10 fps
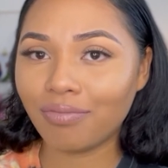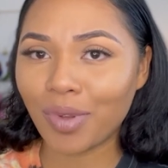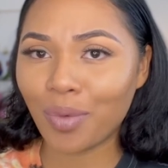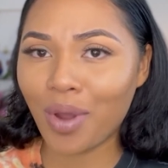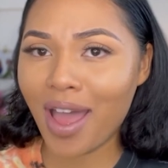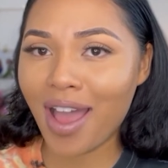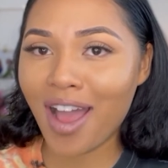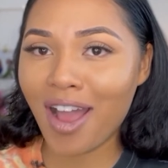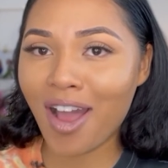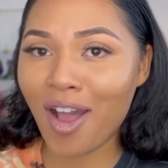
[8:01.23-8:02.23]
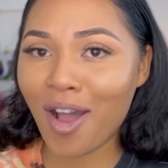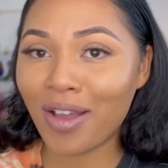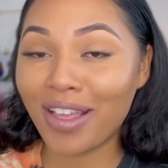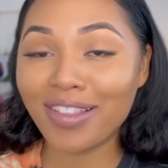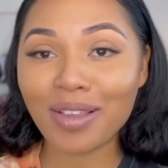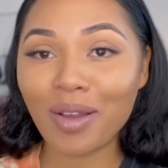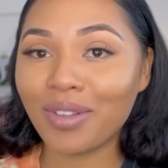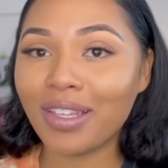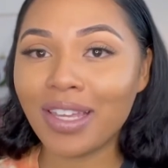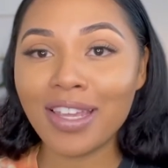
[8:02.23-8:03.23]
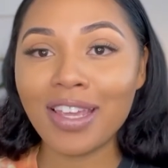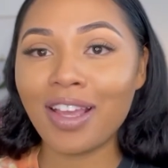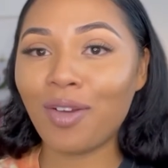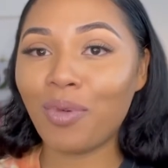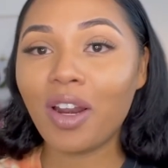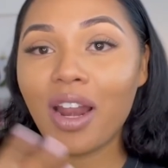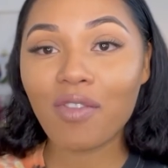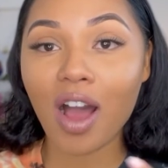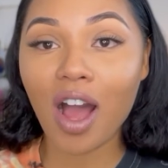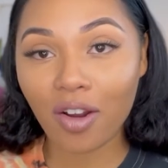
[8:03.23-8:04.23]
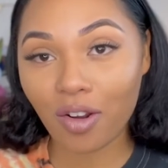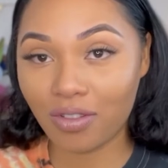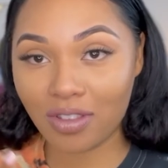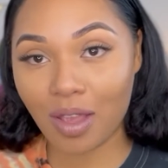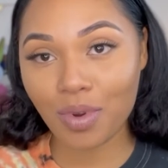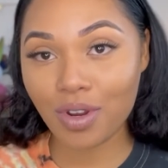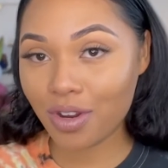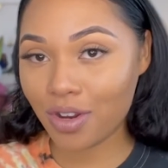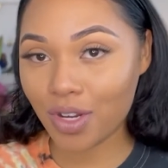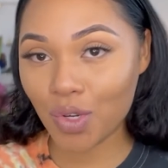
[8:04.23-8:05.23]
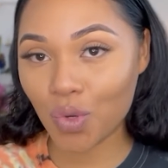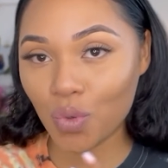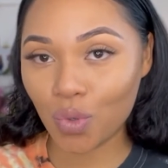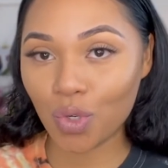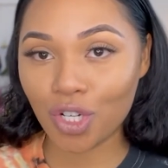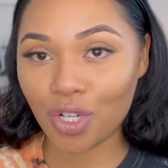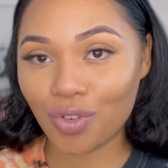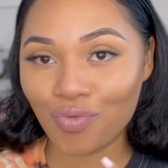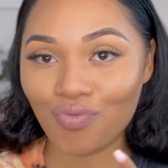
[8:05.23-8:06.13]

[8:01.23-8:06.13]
Wow, are we gonna have a hot girl summer, or